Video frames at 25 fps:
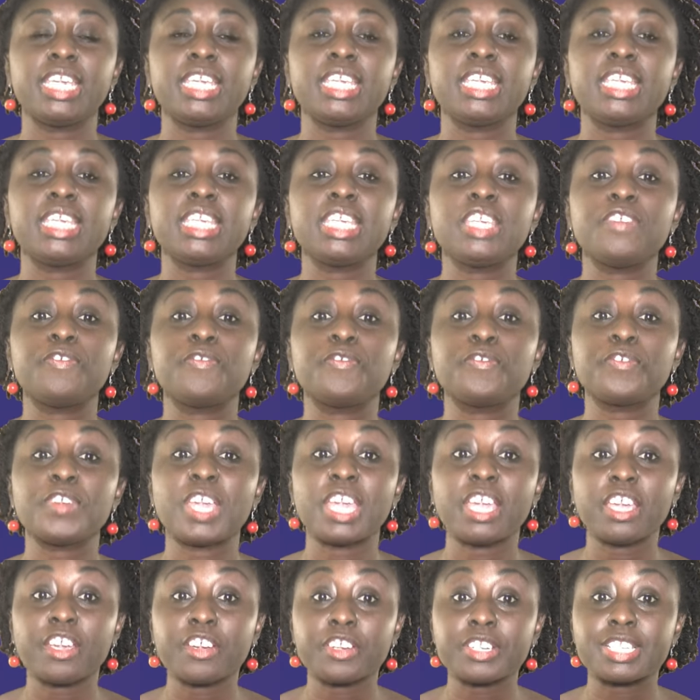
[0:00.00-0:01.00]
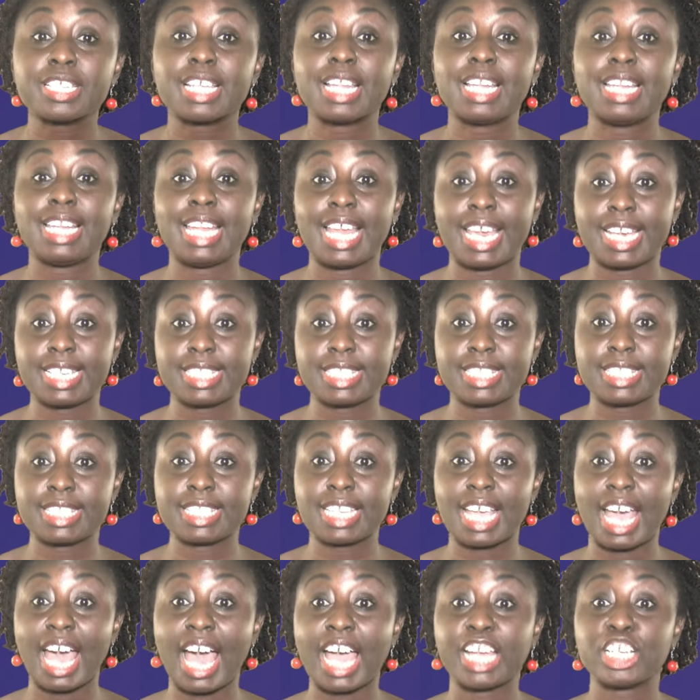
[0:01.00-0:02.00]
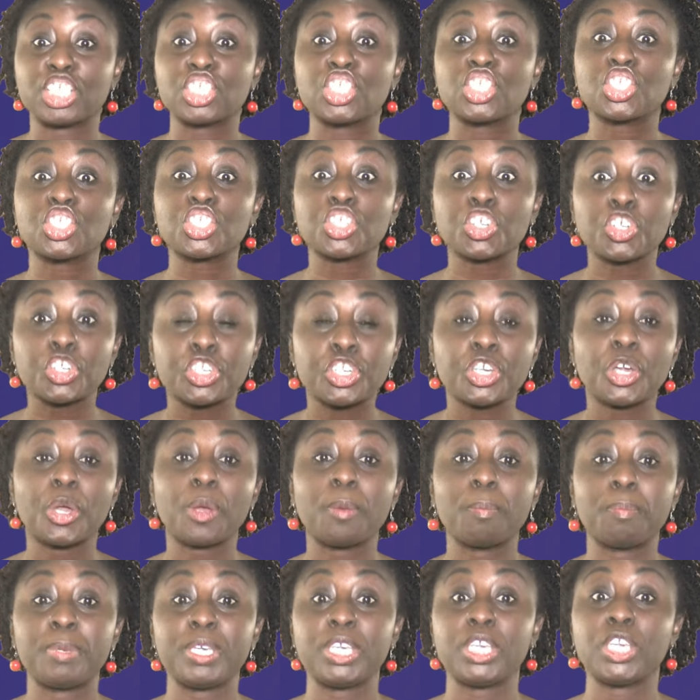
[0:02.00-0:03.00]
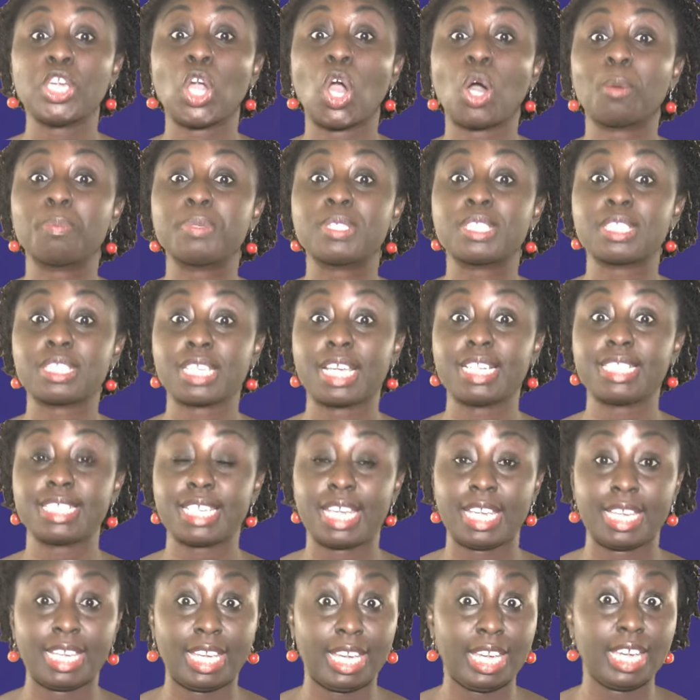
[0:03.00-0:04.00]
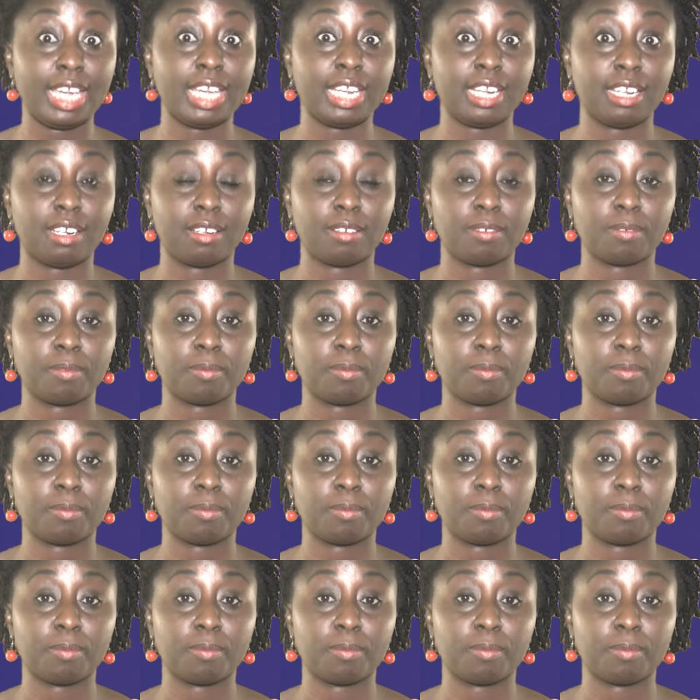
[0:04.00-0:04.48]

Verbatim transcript: He feared lest I should be upset again.